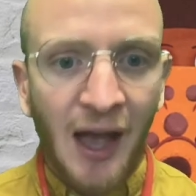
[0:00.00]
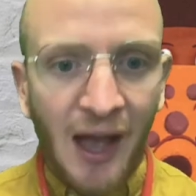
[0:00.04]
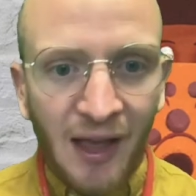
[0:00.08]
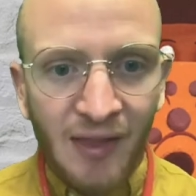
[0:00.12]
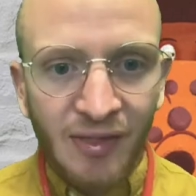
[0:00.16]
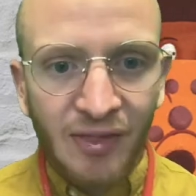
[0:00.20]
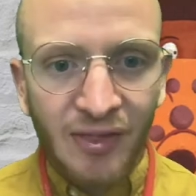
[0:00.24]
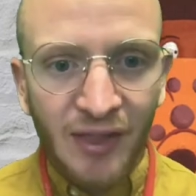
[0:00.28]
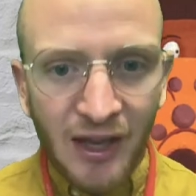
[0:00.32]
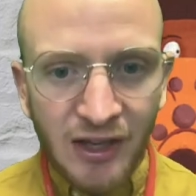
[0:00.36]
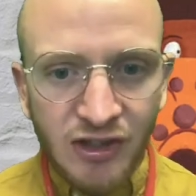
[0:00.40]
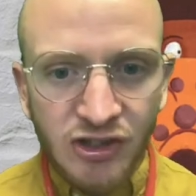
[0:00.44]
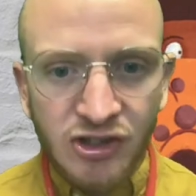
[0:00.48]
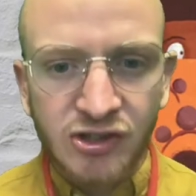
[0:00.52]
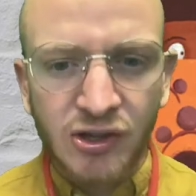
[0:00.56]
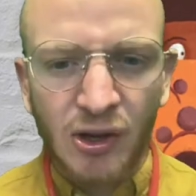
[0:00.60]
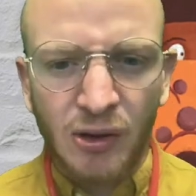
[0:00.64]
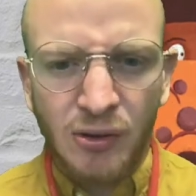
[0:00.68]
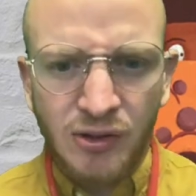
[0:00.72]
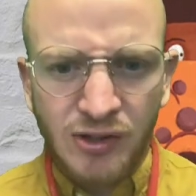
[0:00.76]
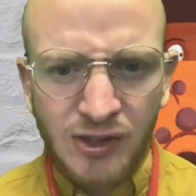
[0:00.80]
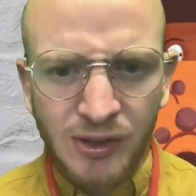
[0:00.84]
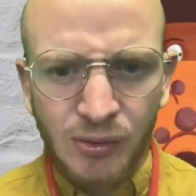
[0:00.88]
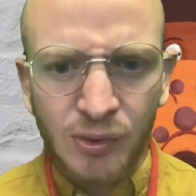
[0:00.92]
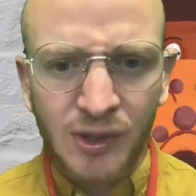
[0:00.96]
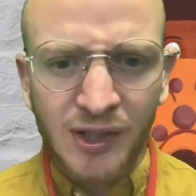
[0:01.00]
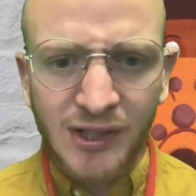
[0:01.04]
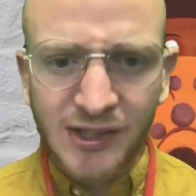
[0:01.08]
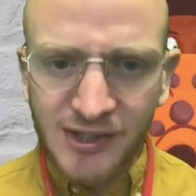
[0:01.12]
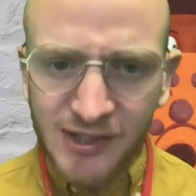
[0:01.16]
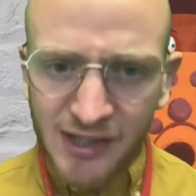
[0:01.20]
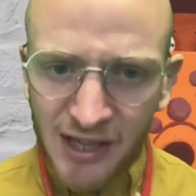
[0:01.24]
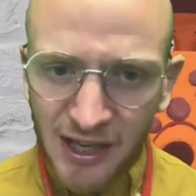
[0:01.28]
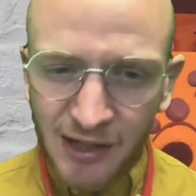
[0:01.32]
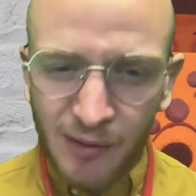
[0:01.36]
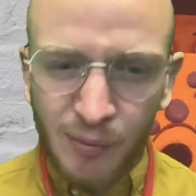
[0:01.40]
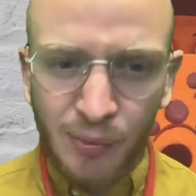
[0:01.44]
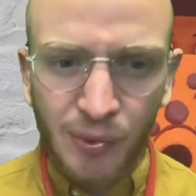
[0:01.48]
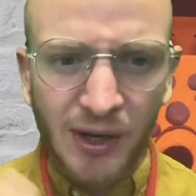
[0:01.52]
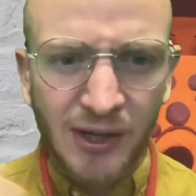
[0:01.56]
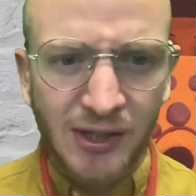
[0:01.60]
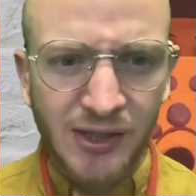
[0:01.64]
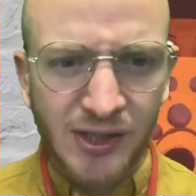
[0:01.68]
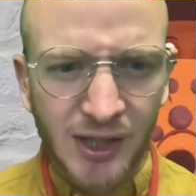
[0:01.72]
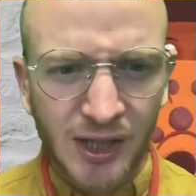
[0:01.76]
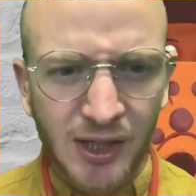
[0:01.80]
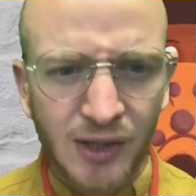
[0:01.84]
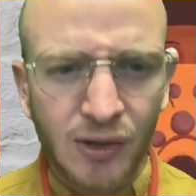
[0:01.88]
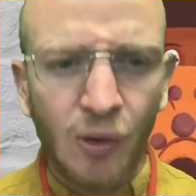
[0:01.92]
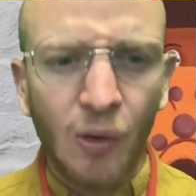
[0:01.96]
And that shows that we're
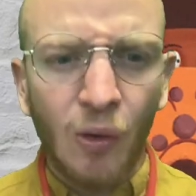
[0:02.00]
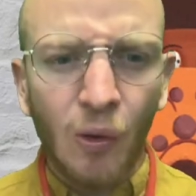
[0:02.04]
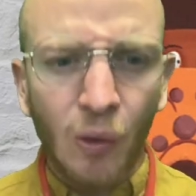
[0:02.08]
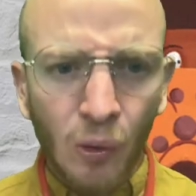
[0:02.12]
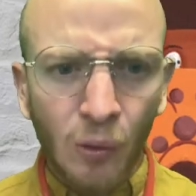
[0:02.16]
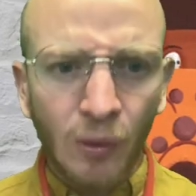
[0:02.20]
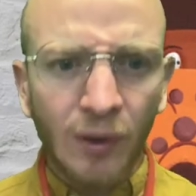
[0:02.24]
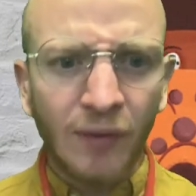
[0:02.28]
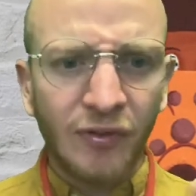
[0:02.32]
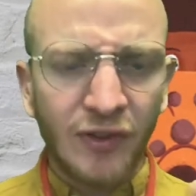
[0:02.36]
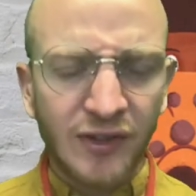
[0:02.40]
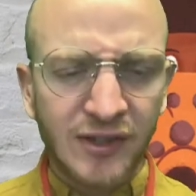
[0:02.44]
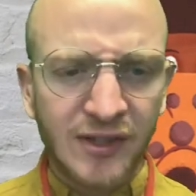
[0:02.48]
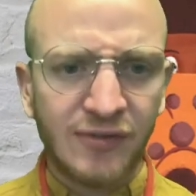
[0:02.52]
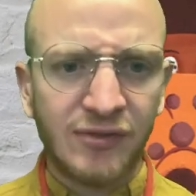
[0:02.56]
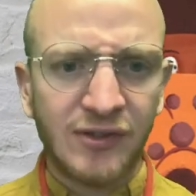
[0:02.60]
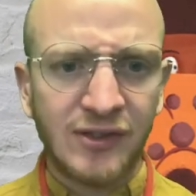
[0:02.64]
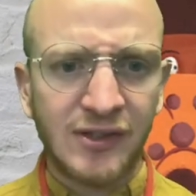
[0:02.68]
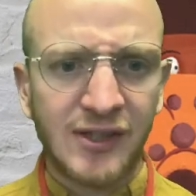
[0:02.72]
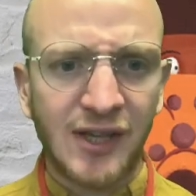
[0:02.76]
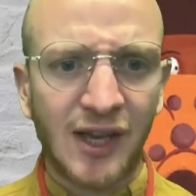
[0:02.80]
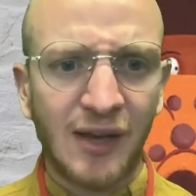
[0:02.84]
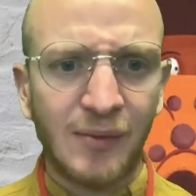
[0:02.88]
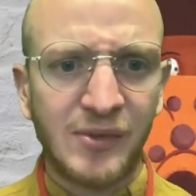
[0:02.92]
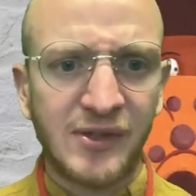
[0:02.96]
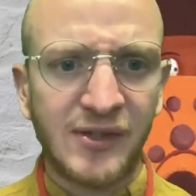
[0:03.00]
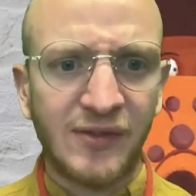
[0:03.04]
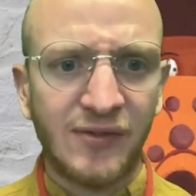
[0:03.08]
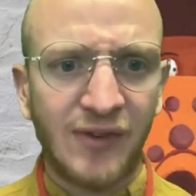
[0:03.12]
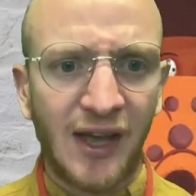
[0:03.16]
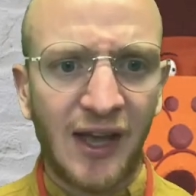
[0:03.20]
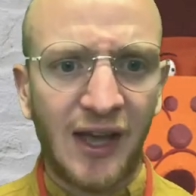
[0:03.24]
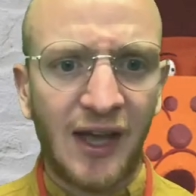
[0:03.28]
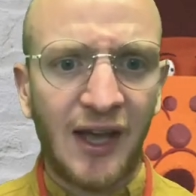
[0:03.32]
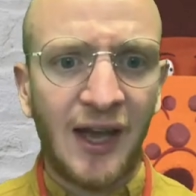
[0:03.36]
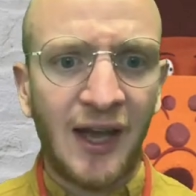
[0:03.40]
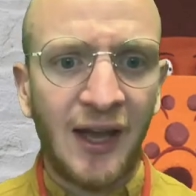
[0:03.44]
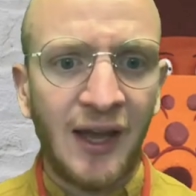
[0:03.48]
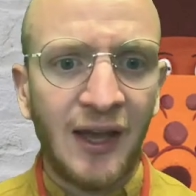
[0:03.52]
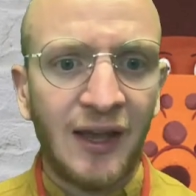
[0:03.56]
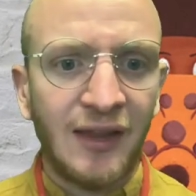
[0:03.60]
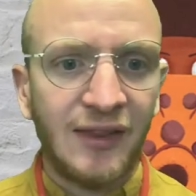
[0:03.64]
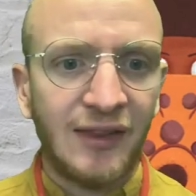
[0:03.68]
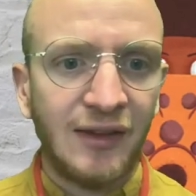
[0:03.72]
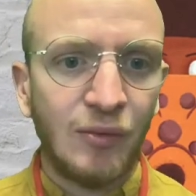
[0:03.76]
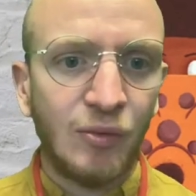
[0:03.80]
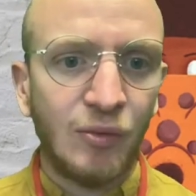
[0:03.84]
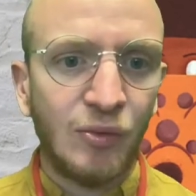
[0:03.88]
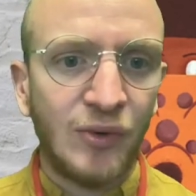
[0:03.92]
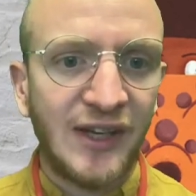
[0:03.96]
celebrating all of the different types of hair
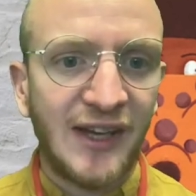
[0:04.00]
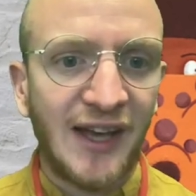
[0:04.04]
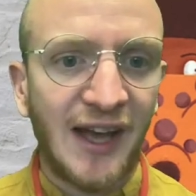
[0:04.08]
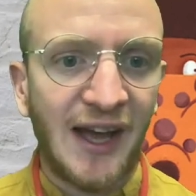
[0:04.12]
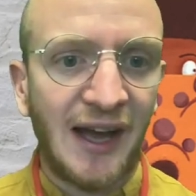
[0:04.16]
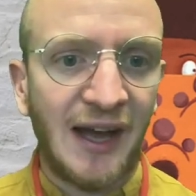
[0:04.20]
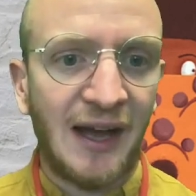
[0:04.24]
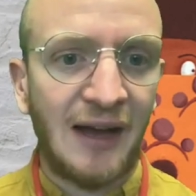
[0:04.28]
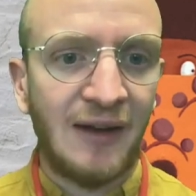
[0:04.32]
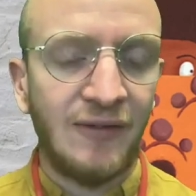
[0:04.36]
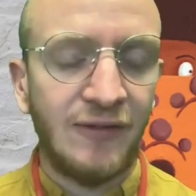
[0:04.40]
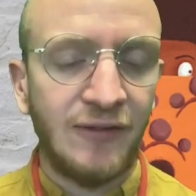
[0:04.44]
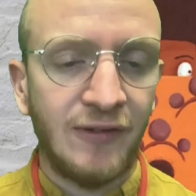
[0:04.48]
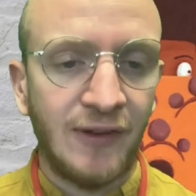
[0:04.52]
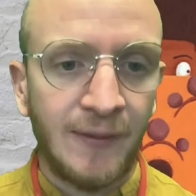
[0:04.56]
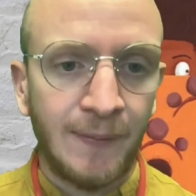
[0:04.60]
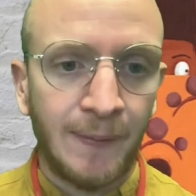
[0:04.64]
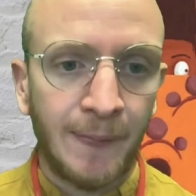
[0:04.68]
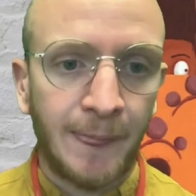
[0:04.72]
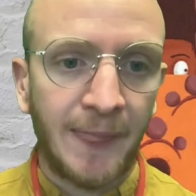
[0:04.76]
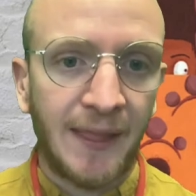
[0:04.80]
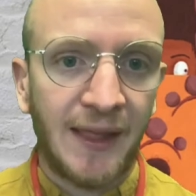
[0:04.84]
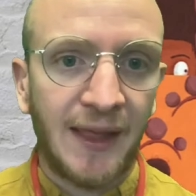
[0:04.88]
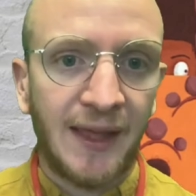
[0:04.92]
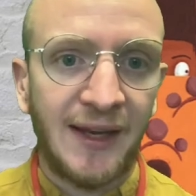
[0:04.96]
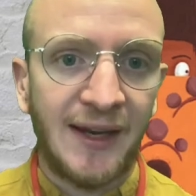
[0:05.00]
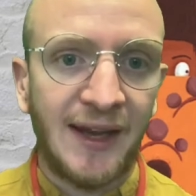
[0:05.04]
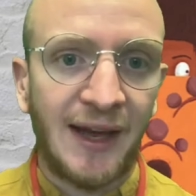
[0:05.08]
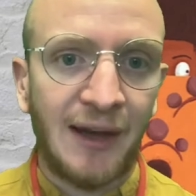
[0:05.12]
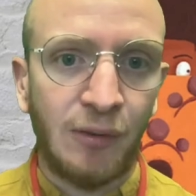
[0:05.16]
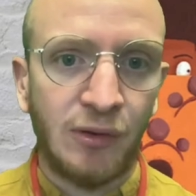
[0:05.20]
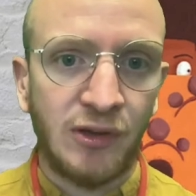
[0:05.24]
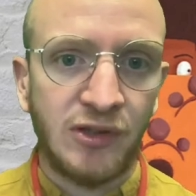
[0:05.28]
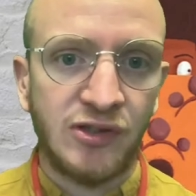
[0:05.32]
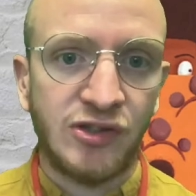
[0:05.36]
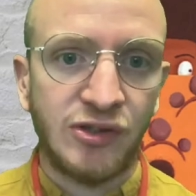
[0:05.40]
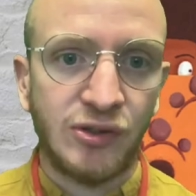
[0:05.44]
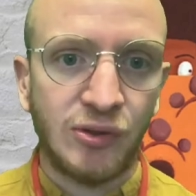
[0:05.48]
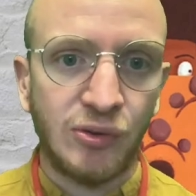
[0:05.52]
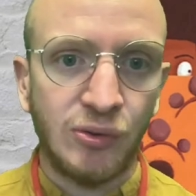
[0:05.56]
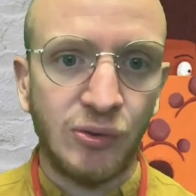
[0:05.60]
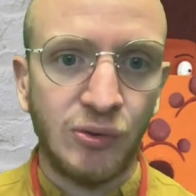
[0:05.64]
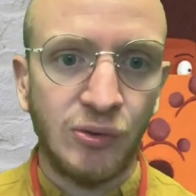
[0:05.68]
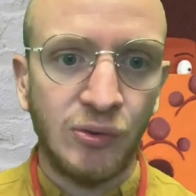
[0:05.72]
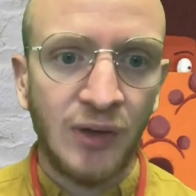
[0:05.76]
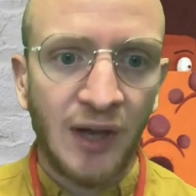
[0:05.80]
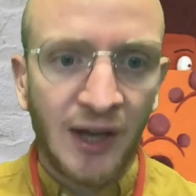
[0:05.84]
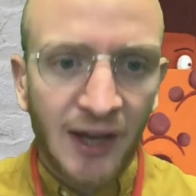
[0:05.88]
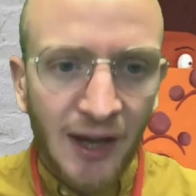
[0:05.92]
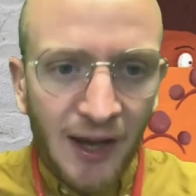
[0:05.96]
that we have in our
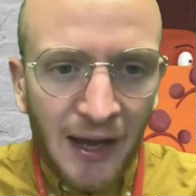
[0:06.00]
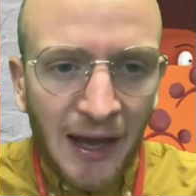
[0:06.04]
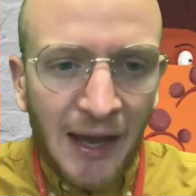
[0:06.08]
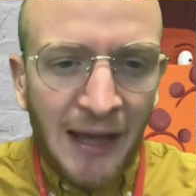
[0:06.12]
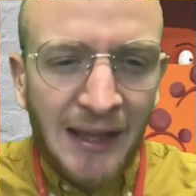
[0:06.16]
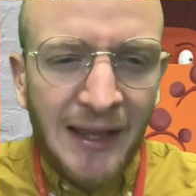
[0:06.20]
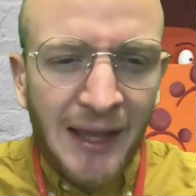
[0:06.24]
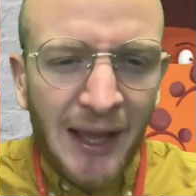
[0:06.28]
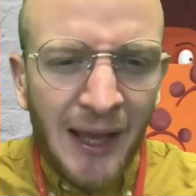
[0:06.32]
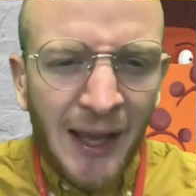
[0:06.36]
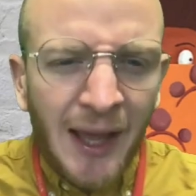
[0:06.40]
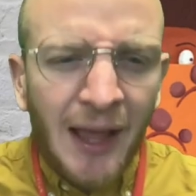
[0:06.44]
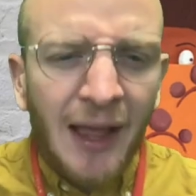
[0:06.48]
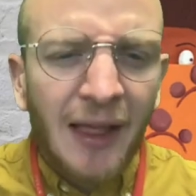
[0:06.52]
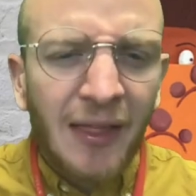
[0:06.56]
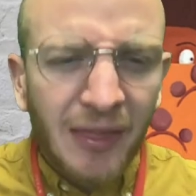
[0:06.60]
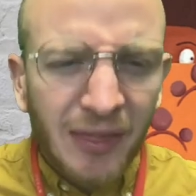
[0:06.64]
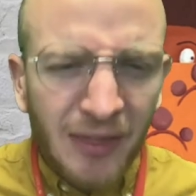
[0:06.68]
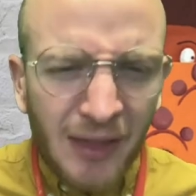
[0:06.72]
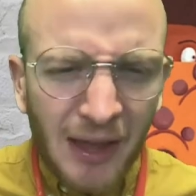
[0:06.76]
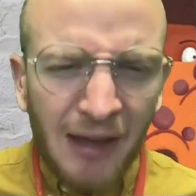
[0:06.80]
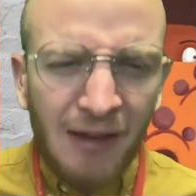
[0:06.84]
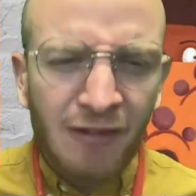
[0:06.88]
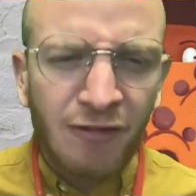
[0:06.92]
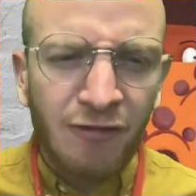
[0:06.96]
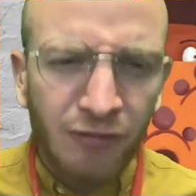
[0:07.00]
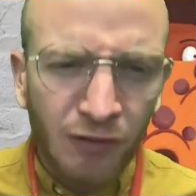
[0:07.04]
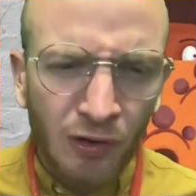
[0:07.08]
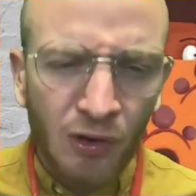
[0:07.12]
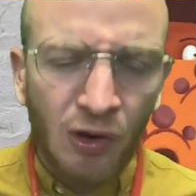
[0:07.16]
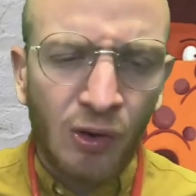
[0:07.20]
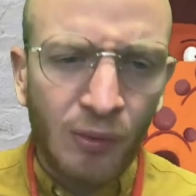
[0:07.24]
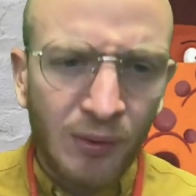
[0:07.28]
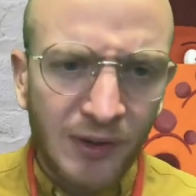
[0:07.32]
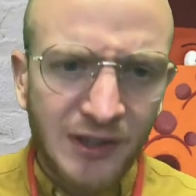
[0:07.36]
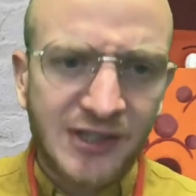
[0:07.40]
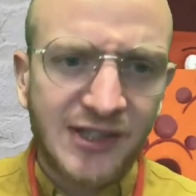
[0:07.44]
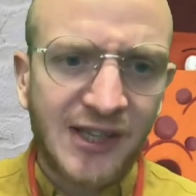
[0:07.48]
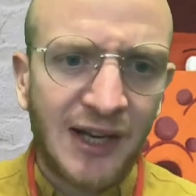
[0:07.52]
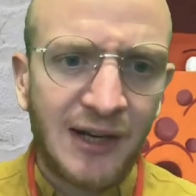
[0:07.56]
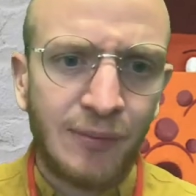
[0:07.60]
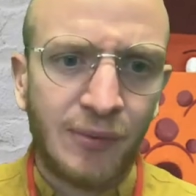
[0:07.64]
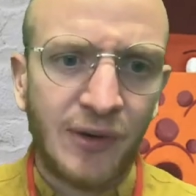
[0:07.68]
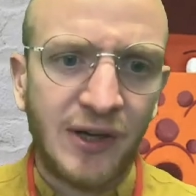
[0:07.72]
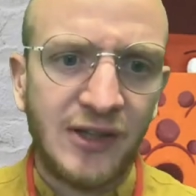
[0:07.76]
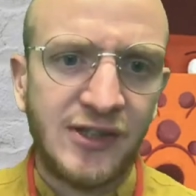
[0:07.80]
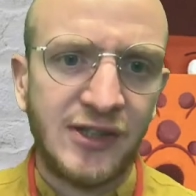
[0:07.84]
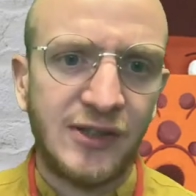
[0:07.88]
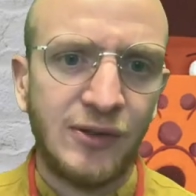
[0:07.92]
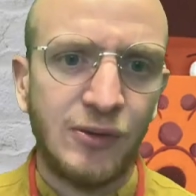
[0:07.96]
school, and therefore we're
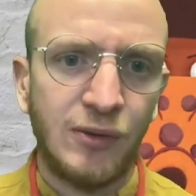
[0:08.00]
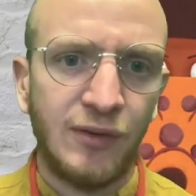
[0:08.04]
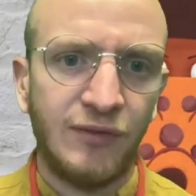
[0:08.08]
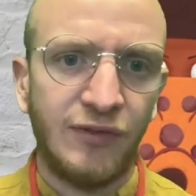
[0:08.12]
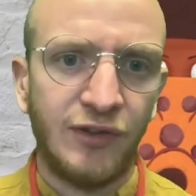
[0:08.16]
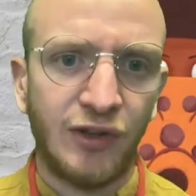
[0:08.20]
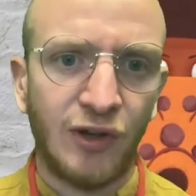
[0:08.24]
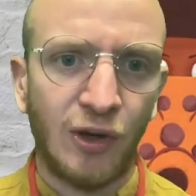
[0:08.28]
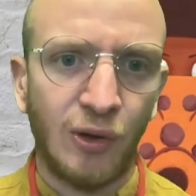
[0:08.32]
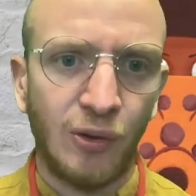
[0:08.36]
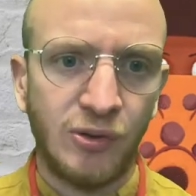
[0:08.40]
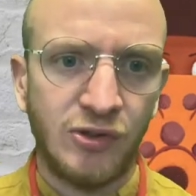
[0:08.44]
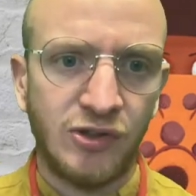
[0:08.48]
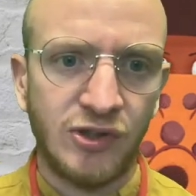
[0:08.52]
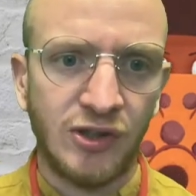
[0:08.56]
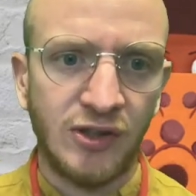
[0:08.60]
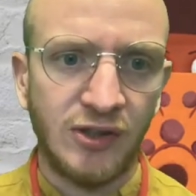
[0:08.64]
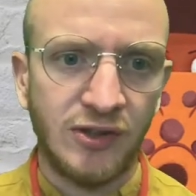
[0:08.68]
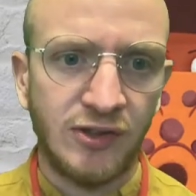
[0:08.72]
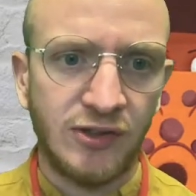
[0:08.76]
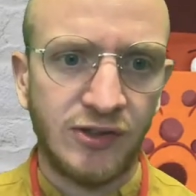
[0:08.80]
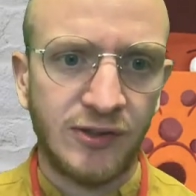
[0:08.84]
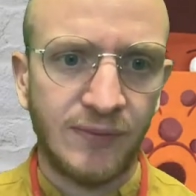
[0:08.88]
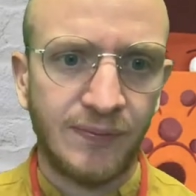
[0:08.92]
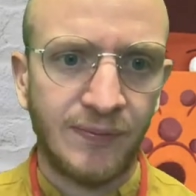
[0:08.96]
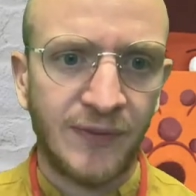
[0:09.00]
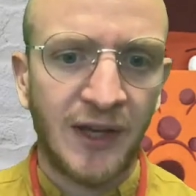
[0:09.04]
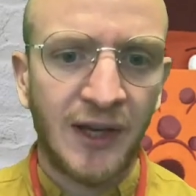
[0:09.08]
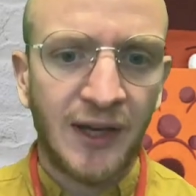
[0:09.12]
celebrating all of the cultures.